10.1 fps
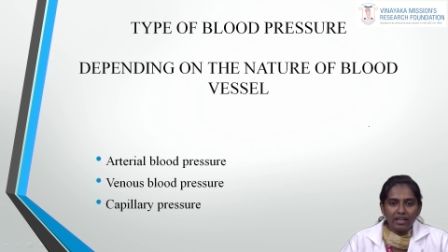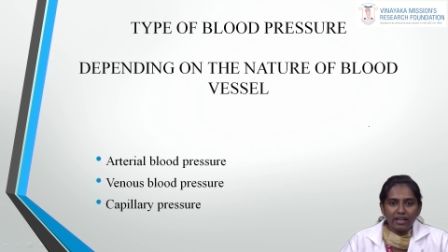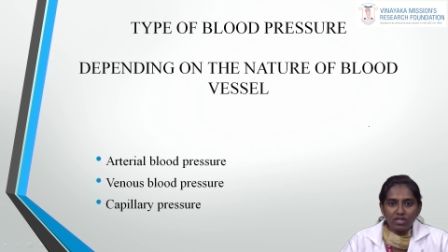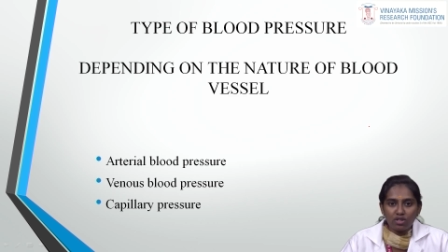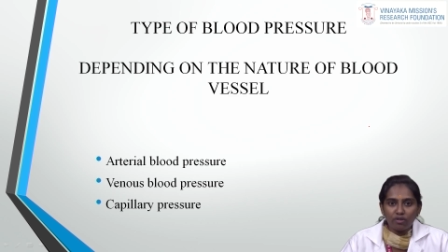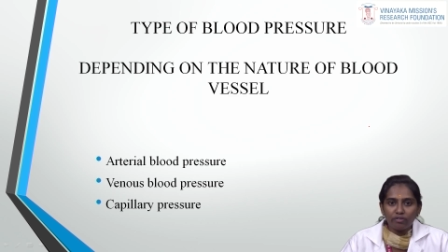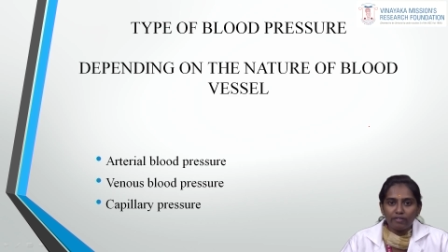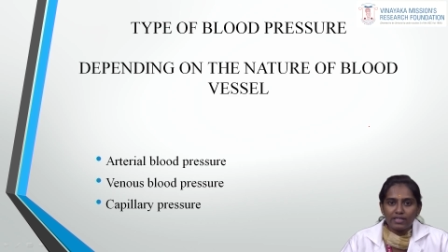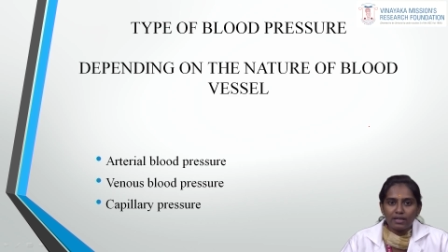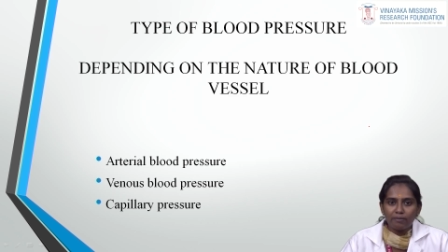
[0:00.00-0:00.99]
Nature of
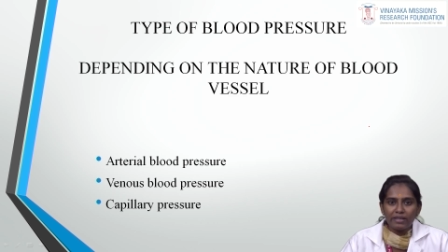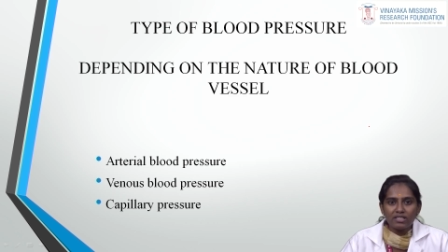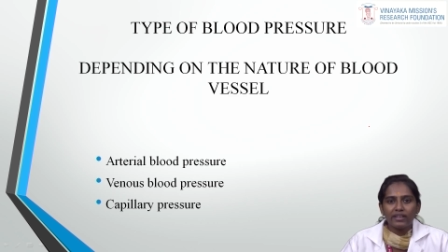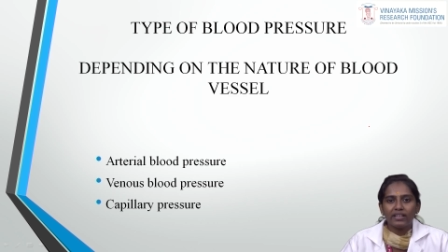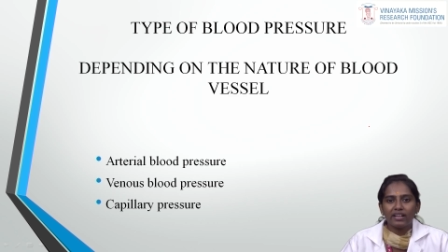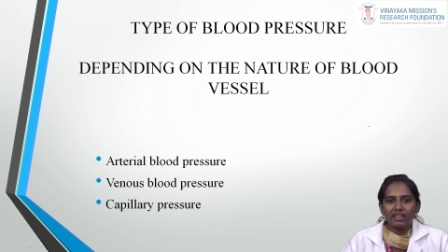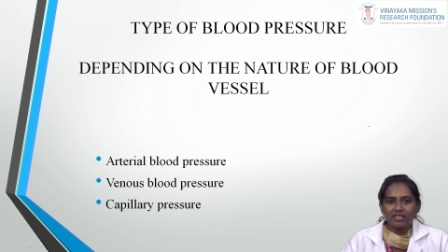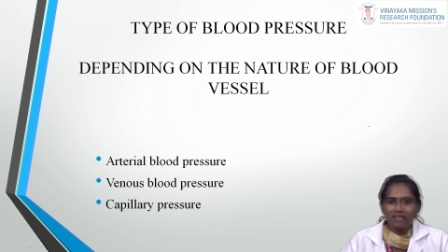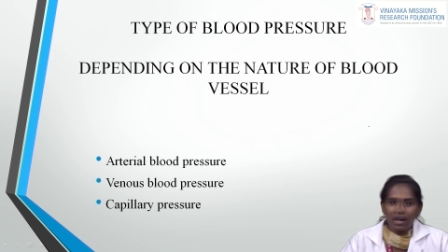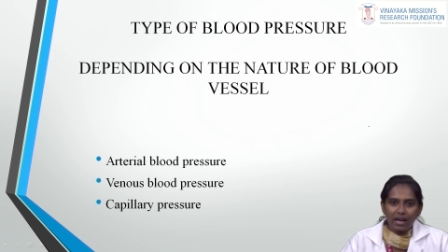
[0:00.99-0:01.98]
the vessel means whether it
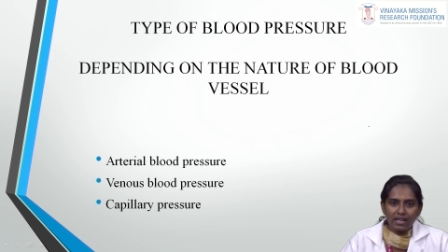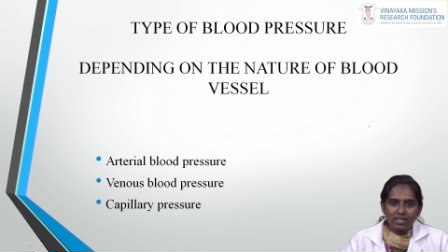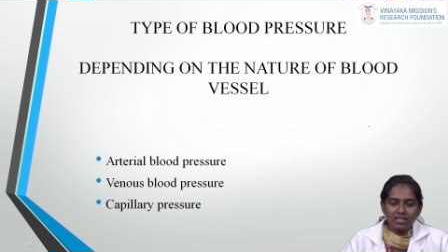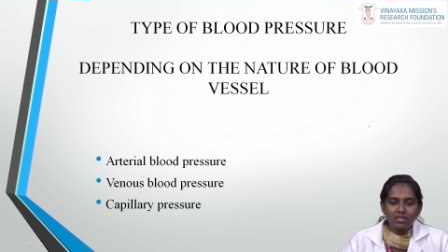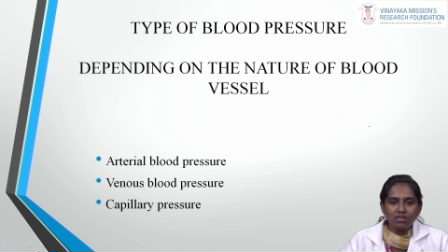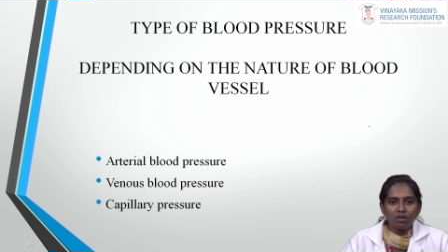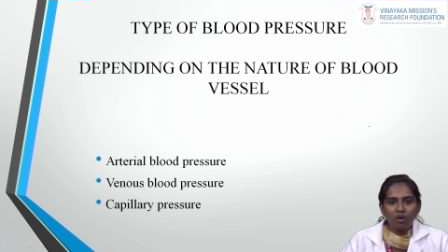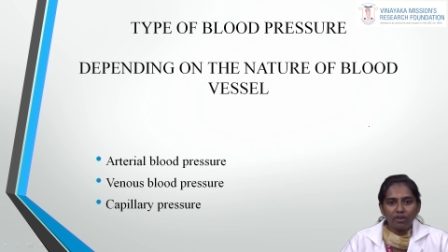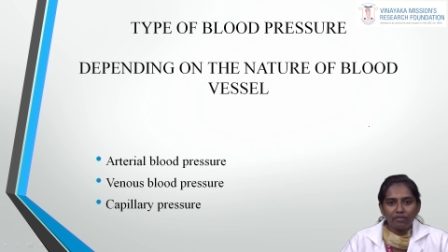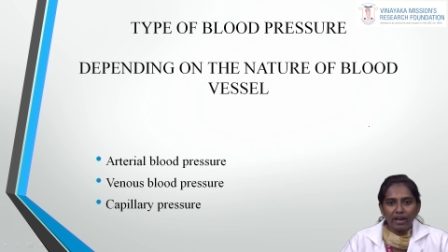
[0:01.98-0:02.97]
is arteries
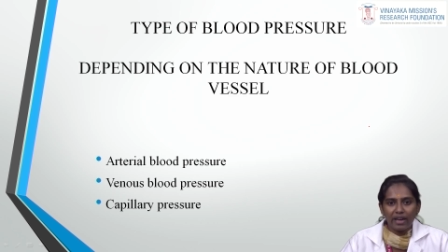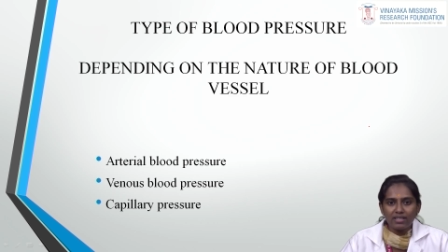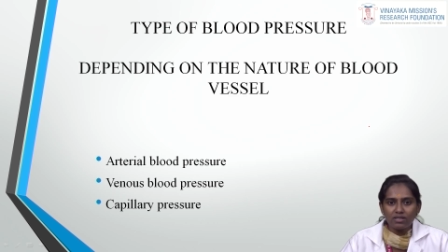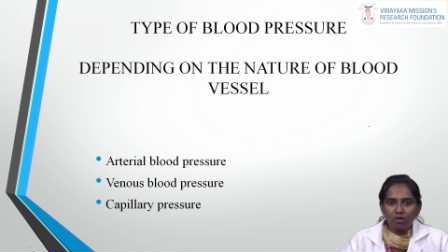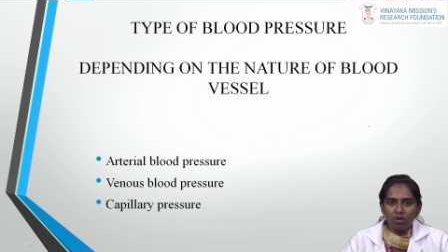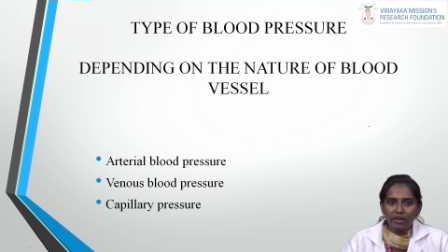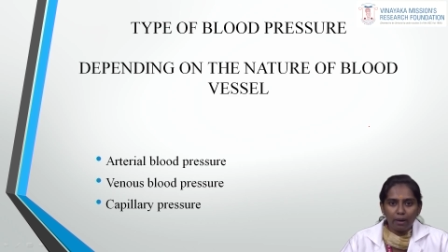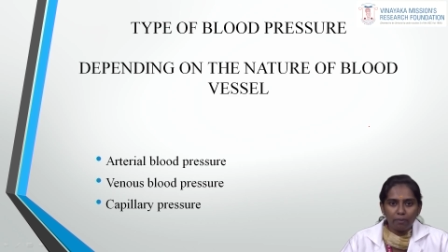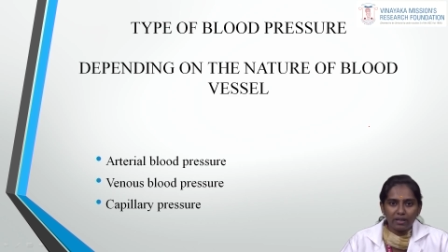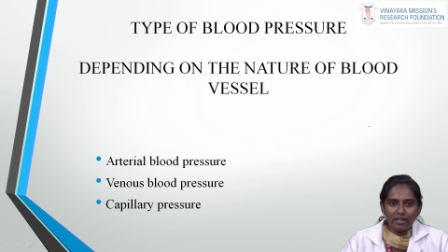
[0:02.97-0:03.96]
or veins or
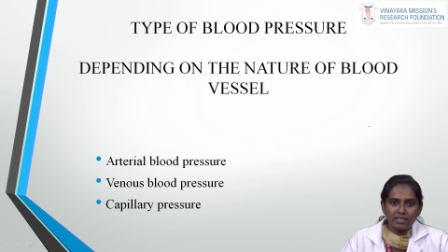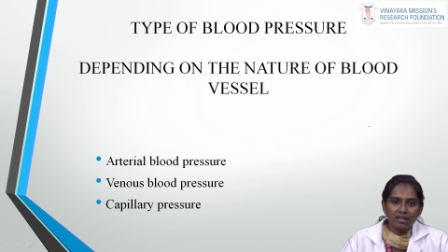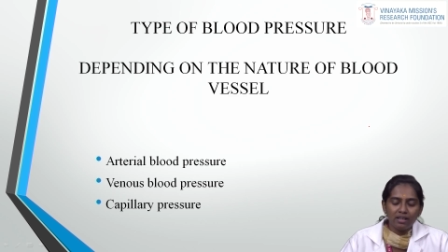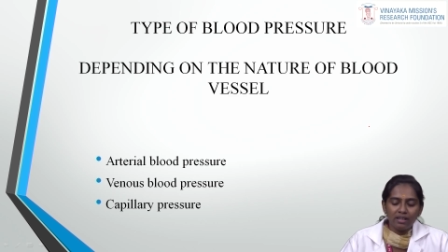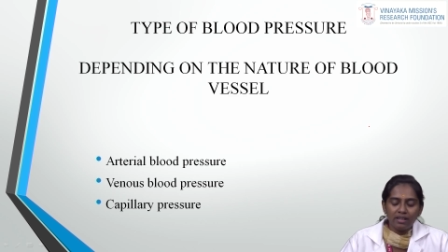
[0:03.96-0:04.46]
capillaries.